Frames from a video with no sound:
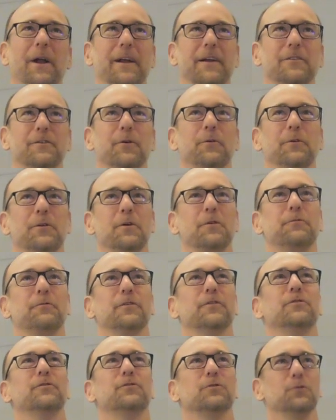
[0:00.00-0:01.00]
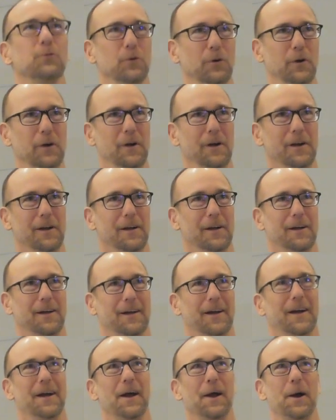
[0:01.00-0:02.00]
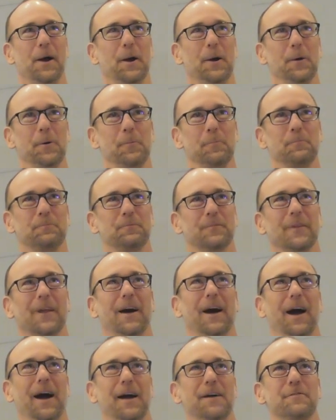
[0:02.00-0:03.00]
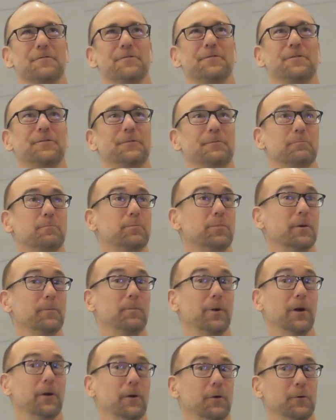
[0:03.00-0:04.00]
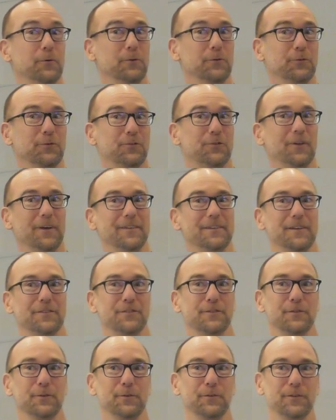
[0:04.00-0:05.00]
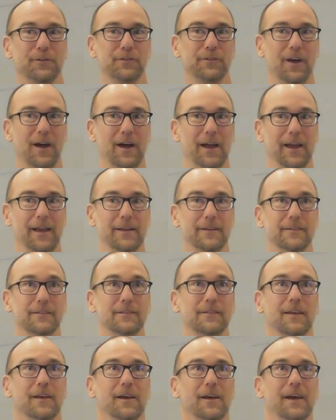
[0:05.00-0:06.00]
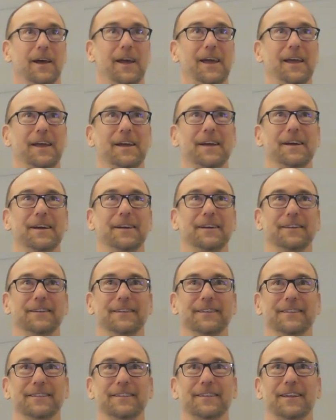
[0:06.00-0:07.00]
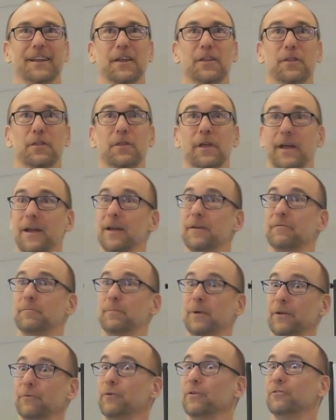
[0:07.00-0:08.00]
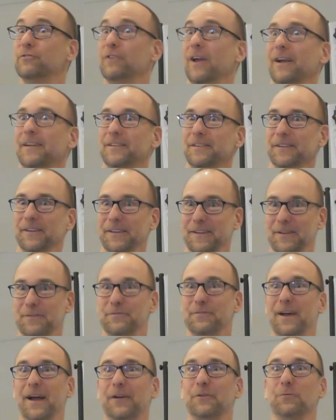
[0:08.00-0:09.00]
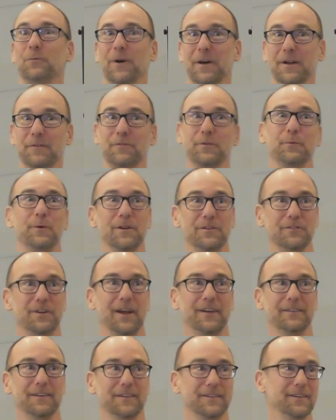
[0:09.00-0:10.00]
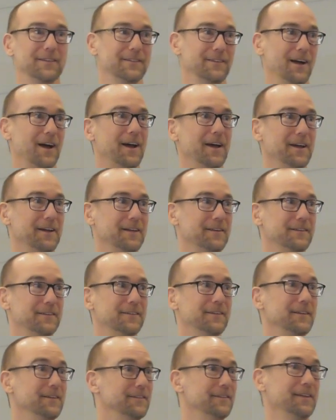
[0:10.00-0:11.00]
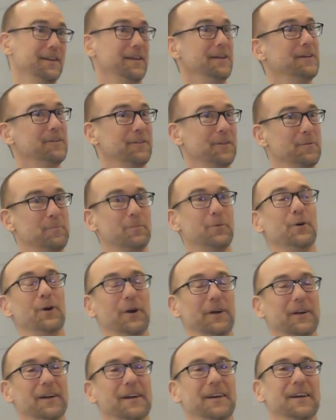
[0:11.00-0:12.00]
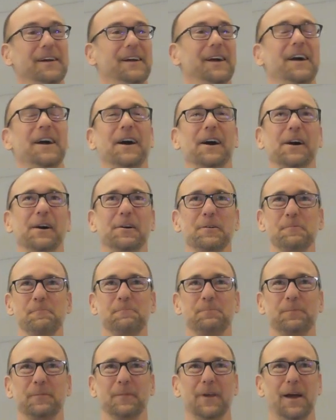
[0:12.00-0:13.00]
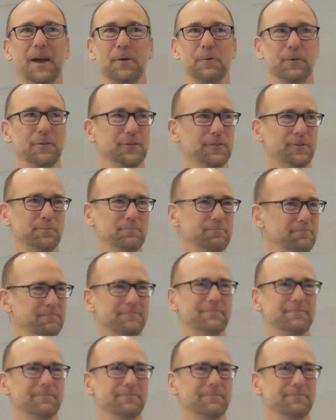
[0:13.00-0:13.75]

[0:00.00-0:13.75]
but I don't know for sure. Um, I've proposed additional designs and they have been rejected. In fact, one of the rejected designs is in the book. Um, I was